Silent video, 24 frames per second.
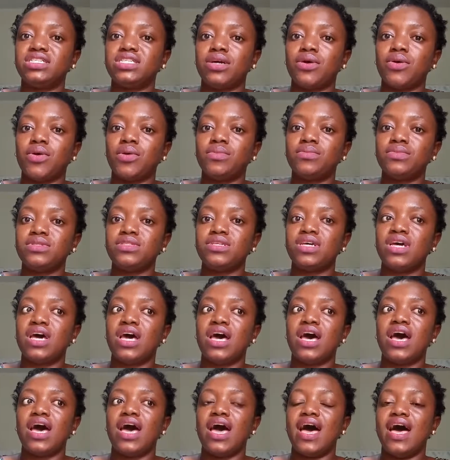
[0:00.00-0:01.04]
serums.
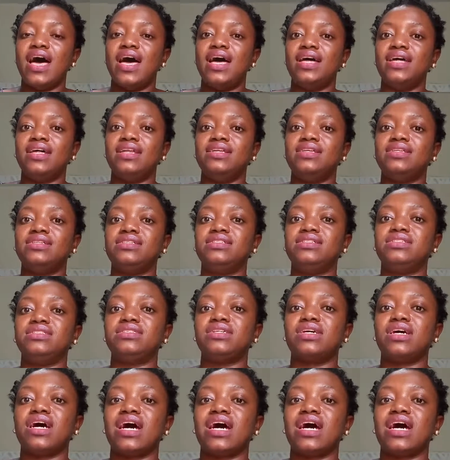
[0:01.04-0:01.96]
And